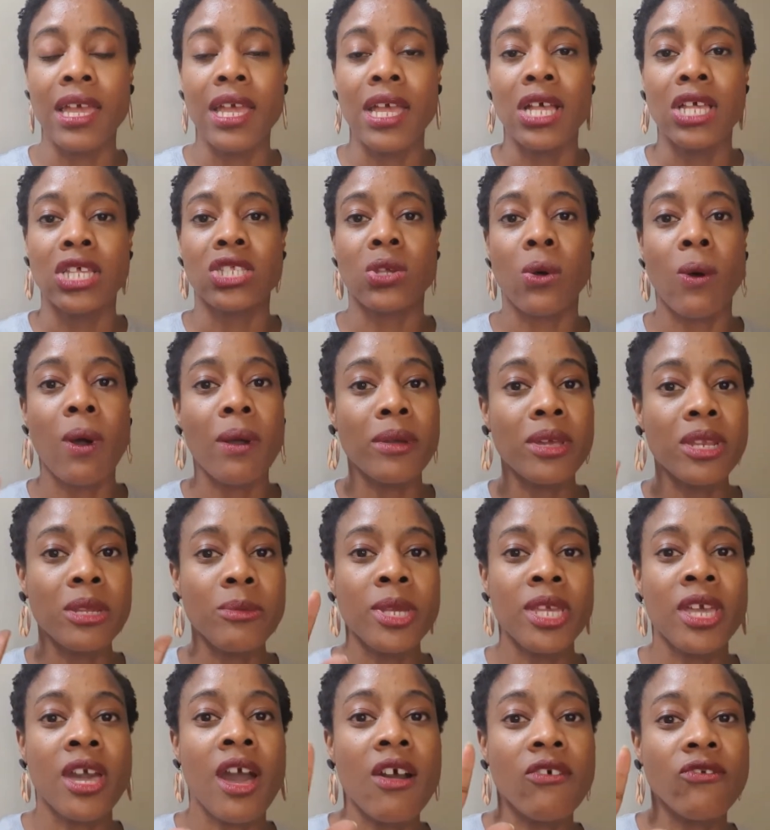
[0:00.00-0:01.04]
So I'm going to be
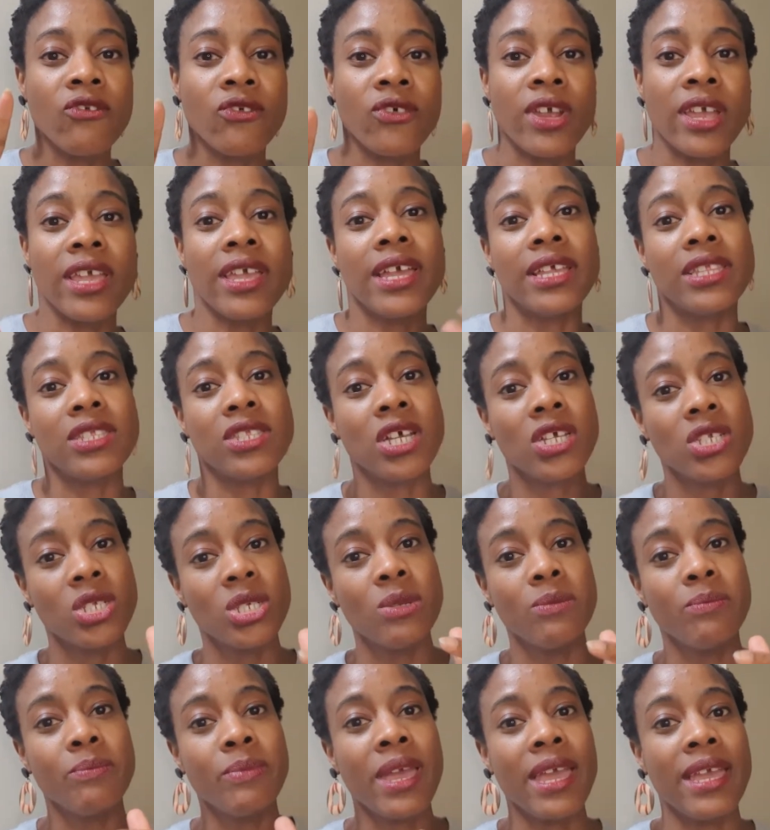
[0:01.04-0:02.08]
covering and
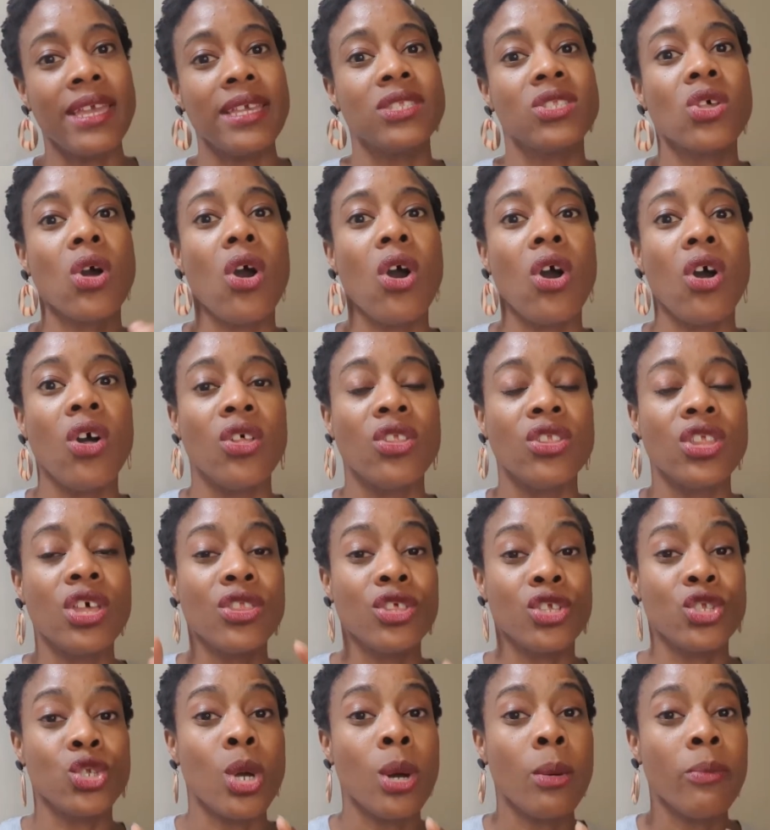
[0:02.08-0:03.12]
touching base on the
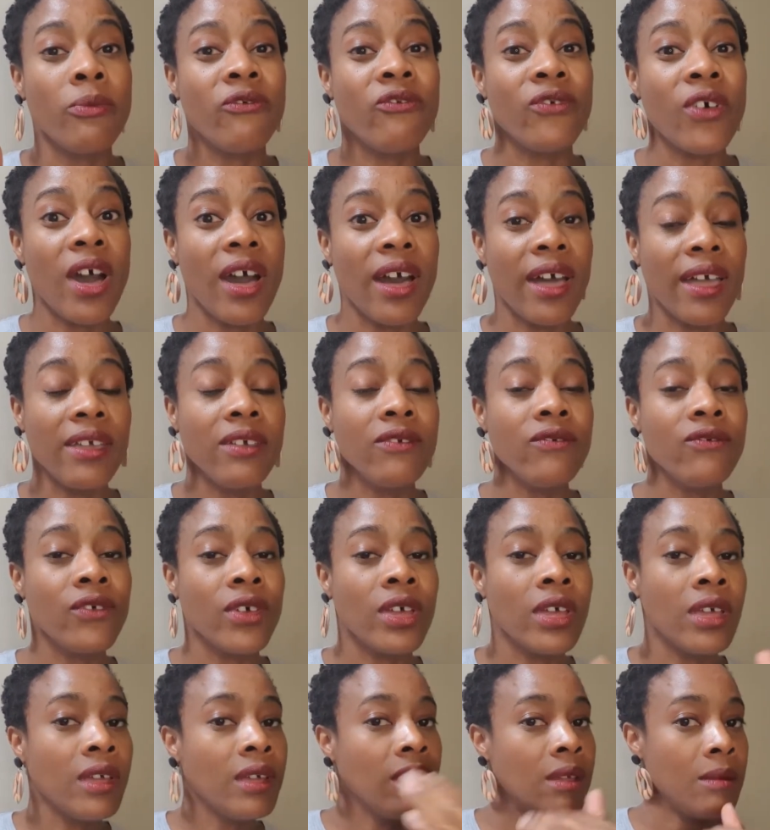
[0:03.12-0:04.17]
top 5,
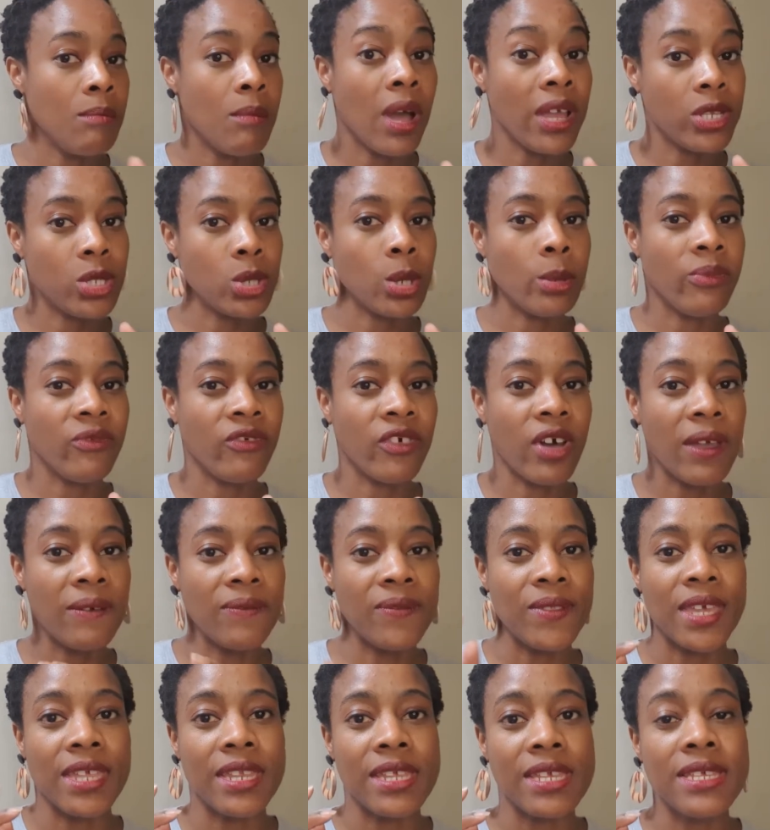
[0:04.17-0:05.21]
my top 5
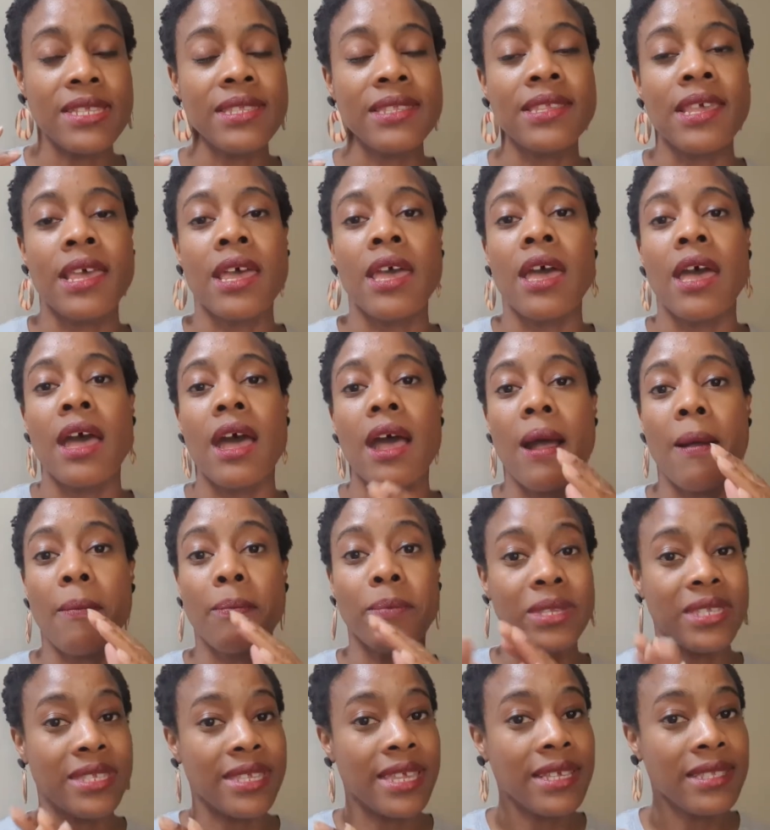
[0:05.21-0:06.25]
that is,
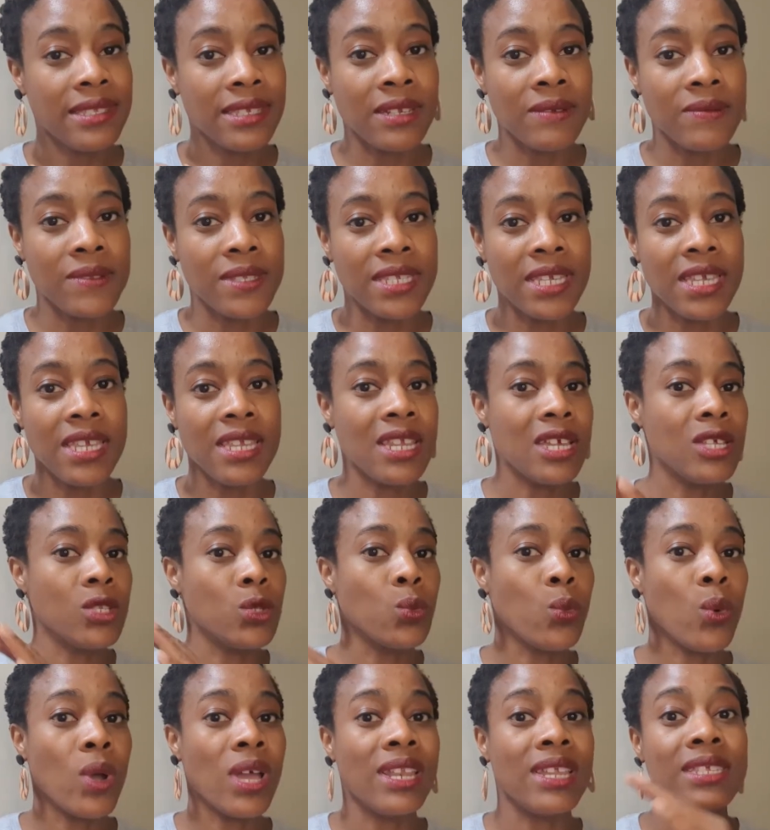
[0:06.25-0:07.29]
mistakes that I've seen, as
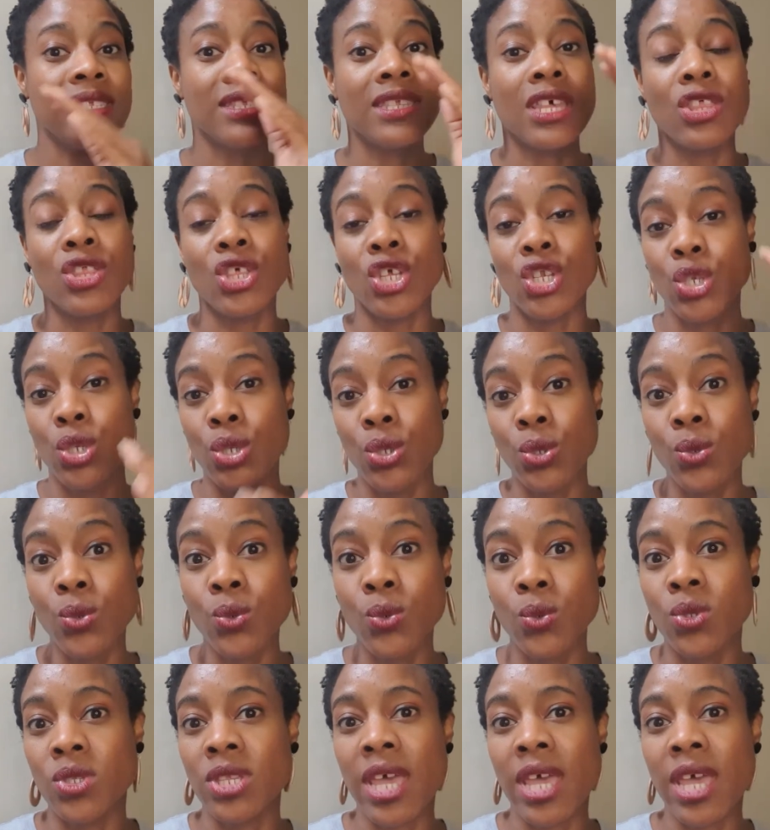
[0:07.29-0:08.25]
well as the do's.